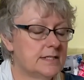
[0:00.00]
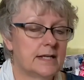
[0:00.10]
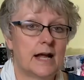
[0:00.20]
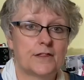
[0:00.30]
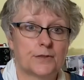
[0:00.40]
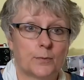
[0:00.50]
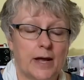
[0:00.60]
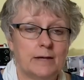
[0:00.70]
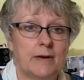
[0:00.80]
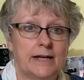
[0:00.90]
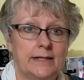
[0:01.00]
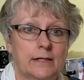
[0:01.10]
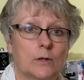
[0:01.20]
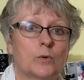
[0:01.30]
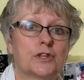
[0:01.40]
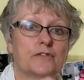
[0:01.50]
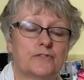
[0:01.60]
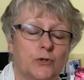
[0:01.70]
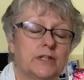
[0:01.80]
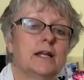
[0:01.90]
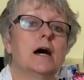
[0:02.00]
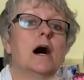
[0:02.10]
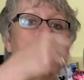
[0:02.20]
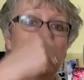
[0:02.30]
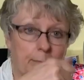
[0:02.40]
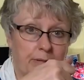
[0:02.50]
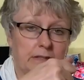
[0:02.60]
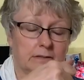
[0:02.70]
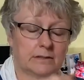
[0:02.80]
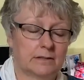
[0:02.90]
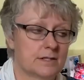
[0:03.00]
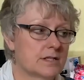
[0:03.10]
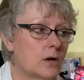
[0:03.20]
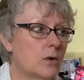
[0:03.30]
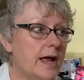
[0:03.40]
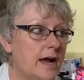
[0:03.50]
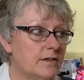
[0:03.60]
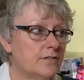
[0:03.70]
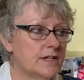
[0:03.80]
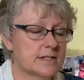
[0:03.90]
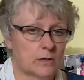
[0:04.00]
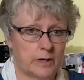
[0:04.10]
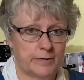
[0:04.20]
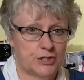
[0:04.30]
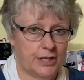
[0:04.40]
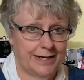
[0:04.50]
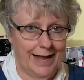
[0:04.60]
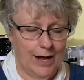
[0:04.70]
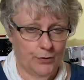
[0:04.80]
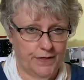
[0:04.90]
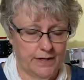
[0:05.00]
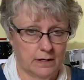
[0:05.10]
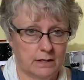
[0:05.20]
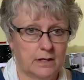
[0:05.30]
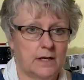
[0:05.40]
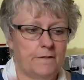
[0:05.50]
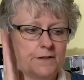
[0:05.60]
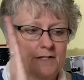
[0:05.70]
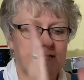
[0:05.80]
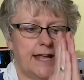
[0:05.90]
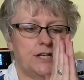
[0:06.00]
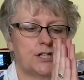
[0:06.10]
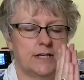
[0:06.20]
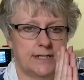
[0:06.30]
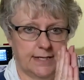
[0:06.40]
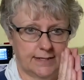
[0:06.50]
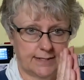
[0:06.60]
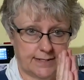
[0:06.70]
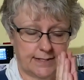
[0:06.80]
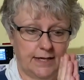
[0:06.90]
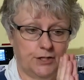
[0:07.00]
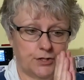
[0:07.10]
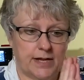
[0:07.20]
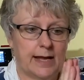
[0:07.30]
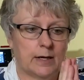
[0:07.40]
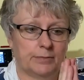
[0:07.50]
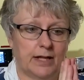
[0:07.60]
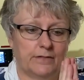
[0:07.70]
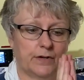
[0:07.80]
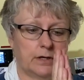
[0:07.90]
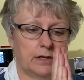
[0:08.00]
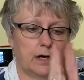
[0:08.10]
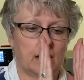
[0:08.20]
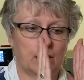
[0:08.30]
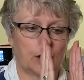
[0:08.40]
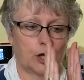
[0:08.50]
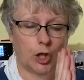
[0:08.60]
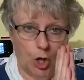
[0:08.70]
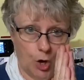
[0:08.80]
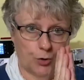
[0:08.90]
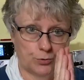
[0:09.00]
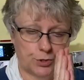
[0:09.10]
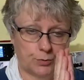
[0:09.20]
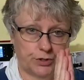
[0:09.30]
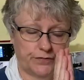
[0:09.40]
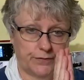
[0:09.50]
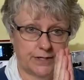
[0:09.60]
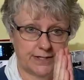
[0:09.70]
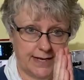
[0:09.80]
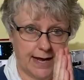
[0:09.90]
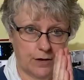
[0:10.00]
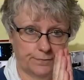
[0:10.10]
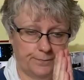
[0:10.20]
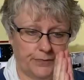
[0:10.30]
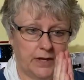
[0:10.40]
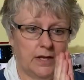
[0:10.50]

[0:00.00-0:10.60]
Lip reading: Did I thread my needle with the foot up? So every sewing machine out there, the tension discs in your take-up lever are closed when the foot is down.